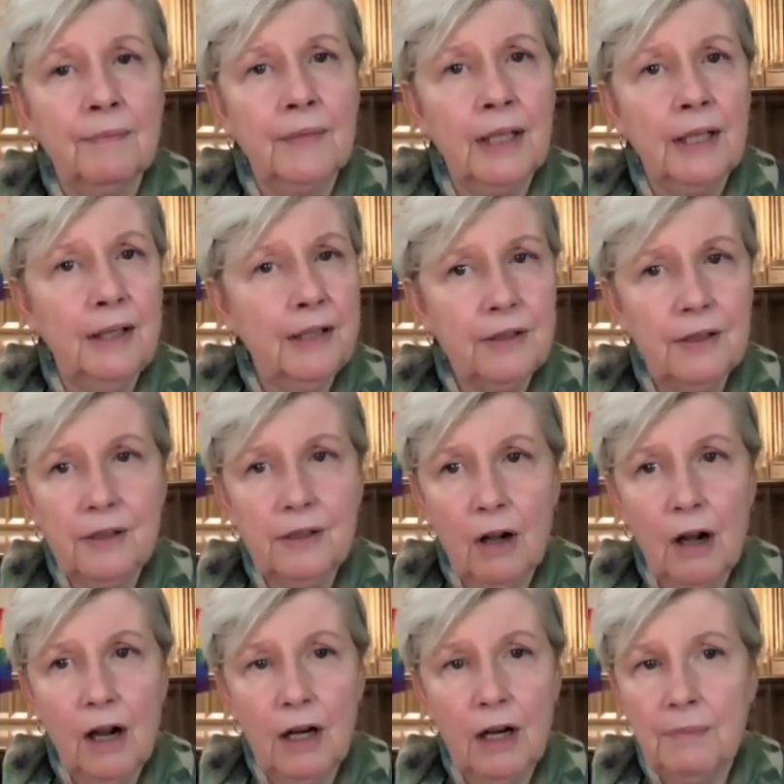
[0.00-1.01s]
This is
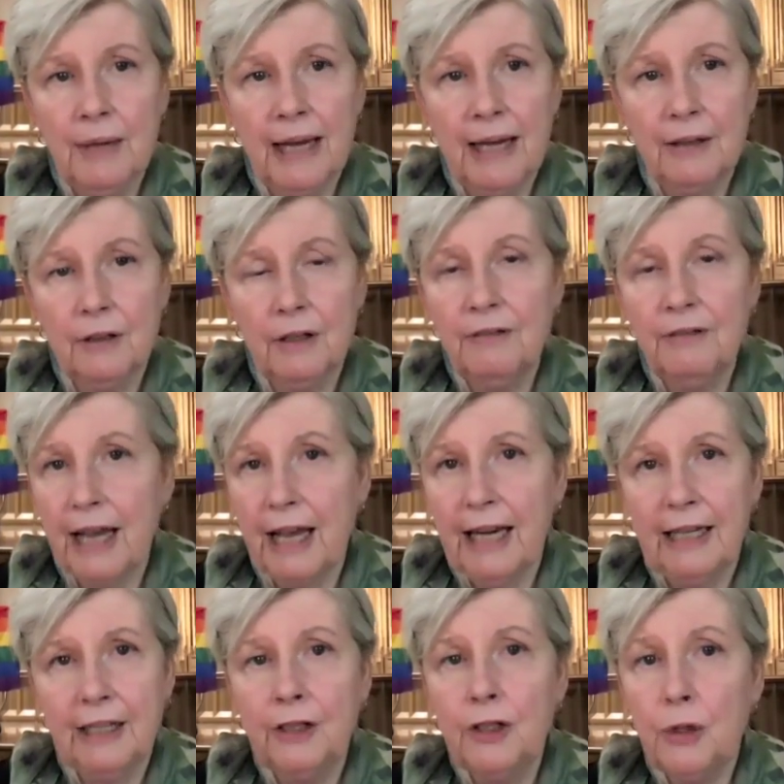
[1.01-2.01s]
not a matter of
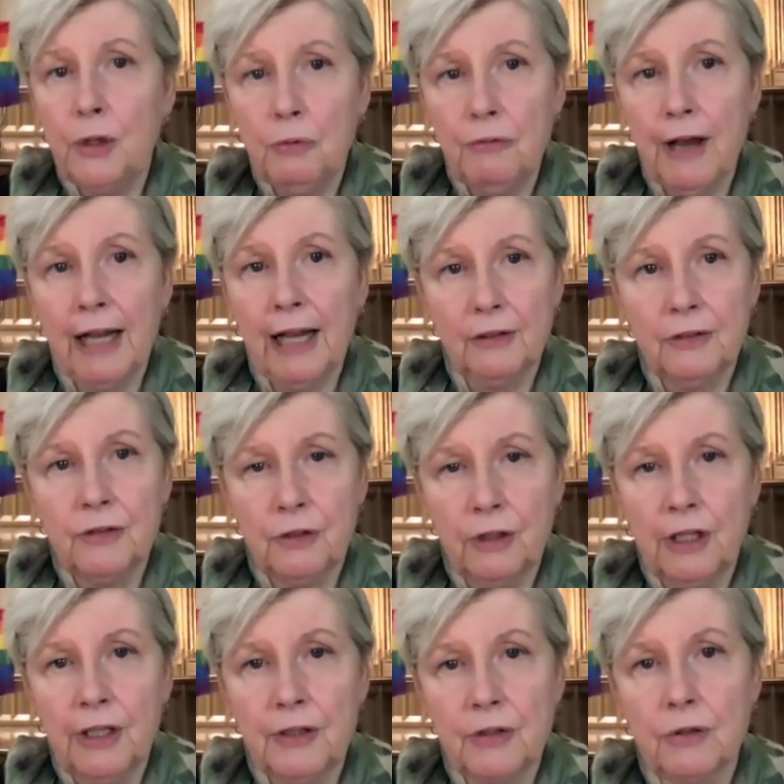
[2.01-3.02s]
adding new facts to
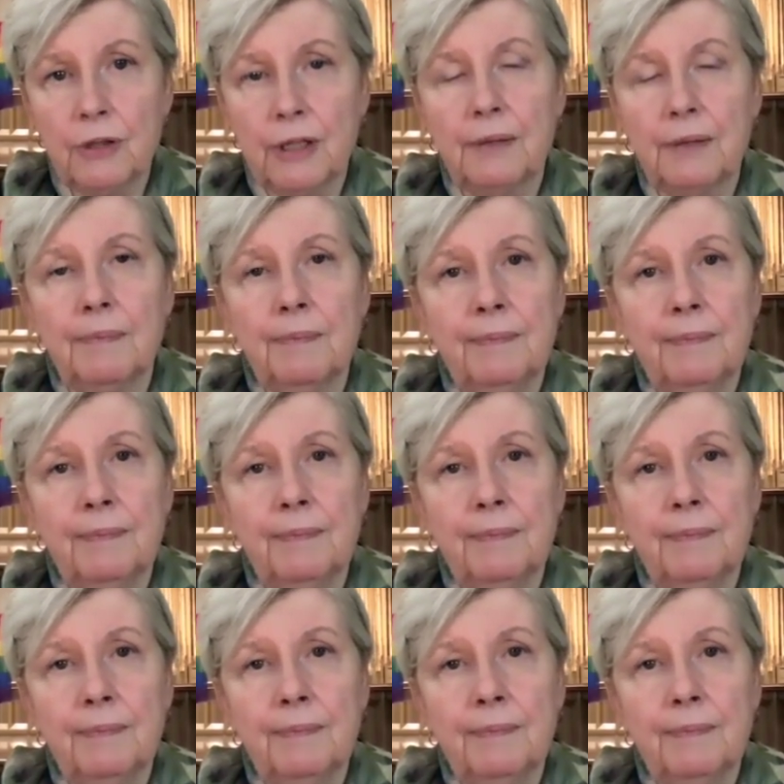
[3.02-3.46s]
history,